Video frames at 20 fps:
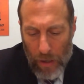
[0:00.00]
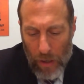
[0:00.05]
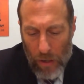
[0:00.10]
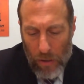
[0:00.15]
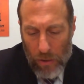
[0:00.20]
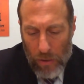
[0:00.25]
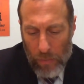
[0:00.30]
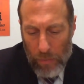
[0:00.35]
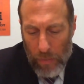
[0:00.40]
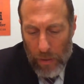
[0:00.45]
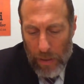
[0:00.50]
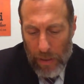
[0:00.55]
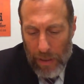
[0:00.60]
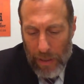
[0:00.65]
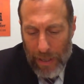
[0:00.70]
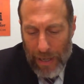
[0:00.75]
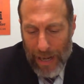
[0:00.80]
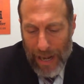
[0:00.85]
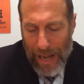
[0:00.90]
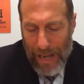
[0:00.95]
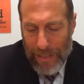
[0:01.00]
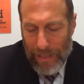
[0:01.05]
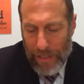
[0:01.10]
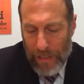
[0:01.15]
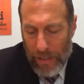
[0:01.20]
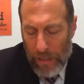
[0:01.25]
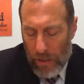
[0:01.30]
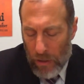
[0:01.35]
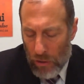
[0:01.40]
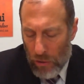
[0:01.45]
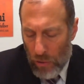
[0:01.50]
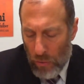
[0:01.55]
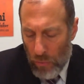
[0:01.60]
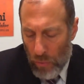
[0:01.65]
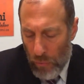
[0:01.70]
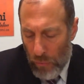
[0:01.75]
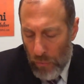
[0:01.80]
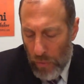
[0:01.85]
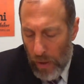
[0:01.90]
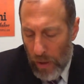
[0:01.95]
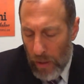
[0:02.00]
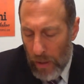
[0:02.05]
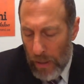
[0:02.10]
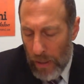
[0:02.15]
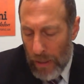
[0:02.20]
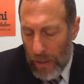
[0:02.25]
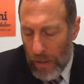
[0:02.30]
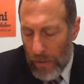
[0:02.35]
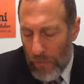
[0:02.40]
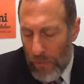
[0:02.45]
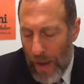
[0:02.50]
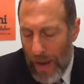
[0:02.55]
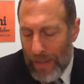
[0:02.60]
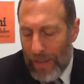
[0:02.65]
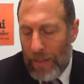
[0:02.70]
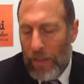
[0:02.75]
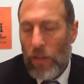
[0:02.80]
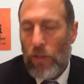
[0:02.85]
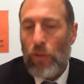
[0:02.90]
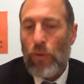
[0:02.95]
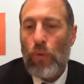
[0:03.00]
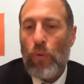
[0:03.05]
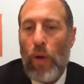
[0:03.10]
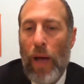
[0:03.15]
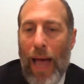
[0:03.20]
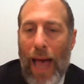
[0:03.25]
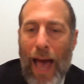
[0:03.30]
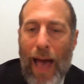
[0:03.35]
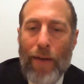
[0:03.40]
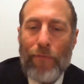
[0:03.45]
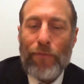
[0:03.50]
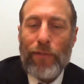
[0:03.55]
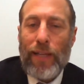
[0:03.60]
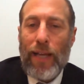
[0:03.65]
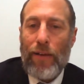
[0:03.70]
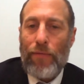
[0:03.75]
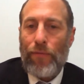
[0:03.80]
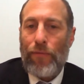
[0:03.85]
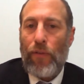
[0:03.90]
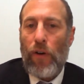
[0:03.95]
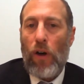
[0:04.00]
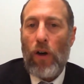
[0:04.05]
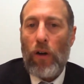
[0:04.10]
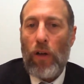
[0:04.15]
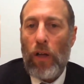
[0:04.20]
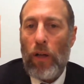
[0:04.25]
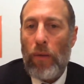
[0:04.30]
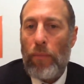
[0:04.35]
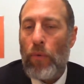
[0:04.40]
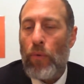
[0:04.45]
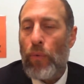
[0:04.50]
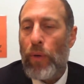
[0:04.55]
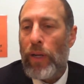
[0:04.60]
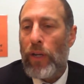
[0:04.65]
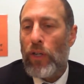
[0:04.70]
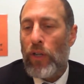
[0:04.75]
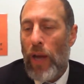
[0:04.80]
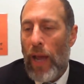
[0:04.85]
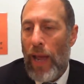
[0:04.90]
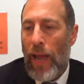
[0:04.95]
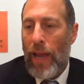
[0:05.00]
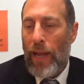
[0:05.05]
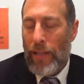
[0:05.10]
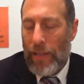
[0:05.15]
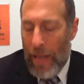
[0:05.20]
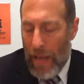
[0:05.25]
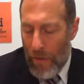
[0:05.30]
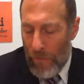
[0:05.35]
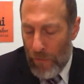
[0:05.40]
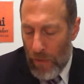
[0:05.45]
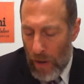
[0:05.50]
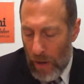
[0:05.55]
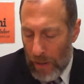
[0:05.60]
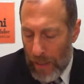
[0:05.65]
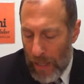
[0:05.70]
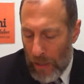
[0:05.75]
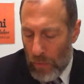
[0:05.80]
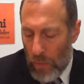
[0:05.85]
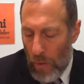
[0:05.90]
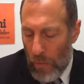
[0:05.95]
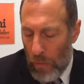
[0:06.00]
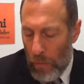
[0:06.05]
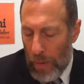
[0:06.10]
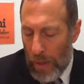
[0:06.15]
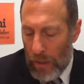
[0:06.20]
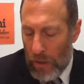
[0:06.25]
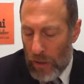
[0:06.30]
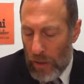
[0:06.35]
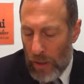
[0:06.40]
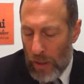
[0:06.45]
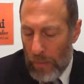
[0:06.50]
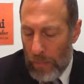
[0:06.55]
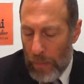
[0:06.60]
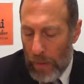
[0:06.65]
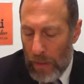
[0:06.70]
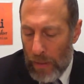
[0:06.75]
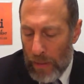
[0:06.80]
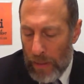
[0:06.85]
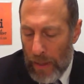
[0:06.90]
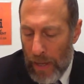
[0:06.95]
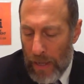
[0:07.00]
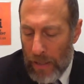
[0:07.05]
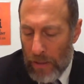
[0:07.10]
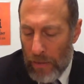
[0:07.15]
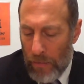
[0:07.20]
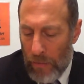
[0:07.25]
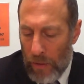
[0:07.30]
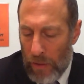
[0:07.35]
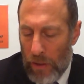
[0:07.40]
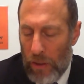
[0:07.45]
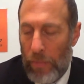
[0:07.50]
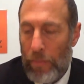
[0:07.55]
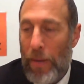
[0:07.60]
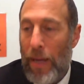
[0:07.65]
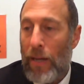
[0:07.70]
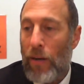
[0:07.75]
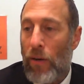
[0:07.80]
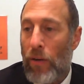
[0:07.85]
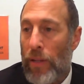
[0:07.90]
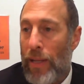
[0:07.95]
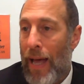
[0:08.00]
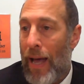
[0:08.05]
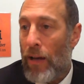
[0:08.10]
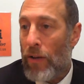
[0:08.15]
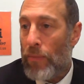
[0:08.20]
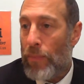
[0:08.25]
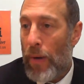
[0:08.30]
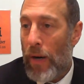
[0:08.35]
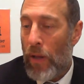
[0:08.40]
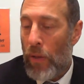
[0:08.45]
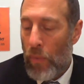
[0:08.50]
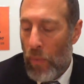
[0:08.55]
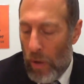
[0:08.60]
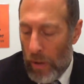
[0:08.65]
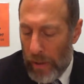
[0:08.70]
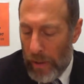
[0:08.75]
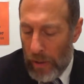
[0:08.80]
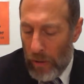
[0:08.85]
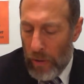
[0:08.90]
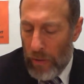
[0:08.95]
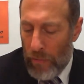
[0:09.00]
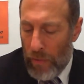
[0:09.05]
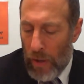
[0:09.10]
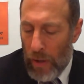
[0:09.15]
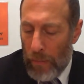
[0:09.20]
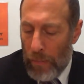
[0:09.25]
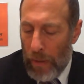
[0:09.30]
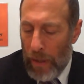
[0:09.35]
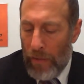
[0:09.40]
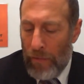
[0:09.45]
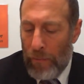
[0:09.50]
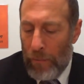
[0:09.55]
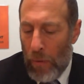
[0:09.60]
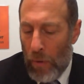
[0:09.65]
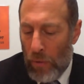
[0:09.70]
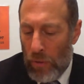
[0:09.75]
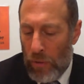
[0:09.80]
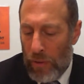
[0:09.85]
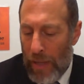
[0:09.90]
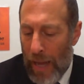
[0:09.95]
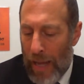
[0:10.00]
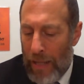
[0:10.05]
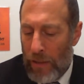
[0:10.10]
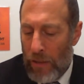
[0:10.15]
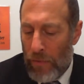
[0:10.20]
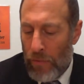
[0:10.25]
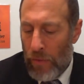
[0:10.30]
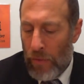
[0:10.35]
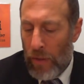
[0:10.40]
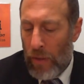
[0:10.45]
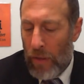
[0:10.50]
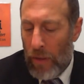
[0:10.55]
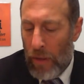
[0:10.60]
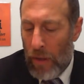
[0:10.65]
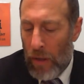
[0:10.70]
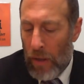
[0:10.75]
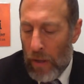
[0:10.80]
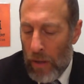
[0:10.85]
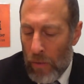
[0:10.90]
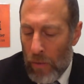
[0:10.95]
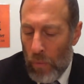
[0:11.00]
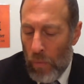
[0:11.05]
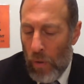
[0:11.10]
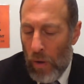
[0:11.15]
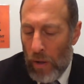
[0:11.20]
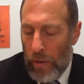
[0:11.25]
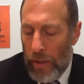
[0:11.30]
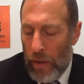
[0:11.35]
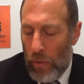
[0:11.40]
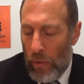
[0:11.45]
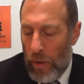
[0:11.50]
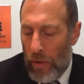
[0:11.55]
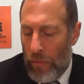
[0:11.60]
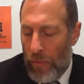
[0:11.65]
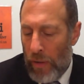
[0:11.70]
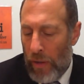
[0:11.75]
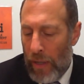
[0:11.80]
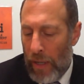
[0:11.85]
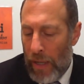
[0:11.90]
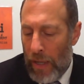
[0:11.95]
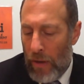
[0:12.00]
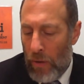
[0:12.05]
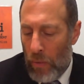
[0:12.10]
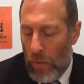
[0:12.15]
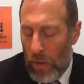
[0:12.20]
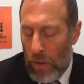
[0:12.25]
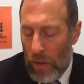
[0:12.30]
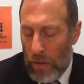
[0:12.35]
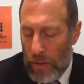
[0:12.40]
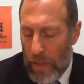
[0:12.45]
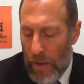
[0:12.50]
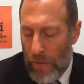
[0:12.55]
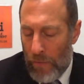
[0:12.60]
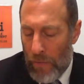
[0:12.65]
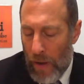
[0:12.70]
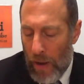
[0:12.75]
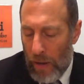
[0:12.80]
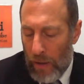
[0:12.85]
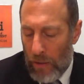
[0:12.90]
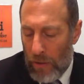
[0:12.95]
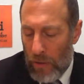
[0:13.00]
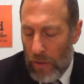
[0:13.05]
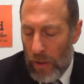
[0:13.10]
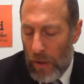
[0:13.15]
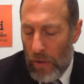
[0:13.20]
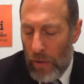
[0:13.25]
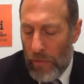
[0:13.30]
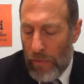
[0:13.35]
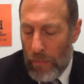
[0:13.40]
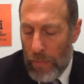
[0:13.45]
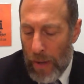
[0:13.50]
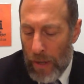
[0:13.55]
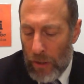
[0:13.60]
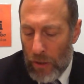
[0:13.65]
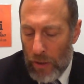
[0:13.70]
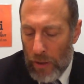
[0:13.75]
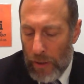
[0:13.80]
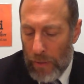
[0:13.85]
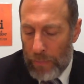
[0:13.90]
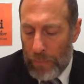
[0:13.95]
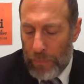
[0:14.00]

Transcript: Hasam chazi litzterufe. The fact that the 2.5 tefachim reach a tefach, that's why we mention it. But in the case of the cement on the outer part of the wall, they don't even both sides of the wall, they don't even equal a tefach, so they don't even mention it.